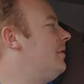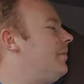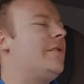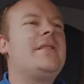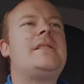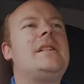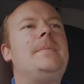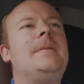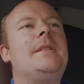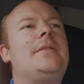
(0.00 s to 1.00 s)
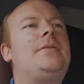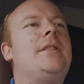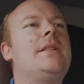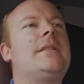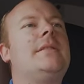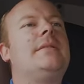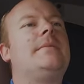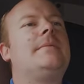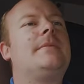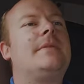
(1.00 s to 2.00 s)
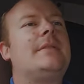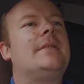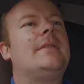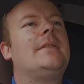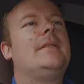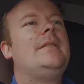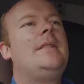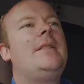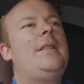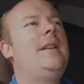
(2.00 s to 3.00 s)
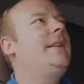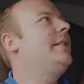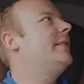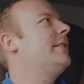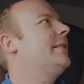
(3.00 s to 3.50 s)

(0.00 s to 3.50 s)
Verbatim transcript: I'll probably sleep in the truck. I think.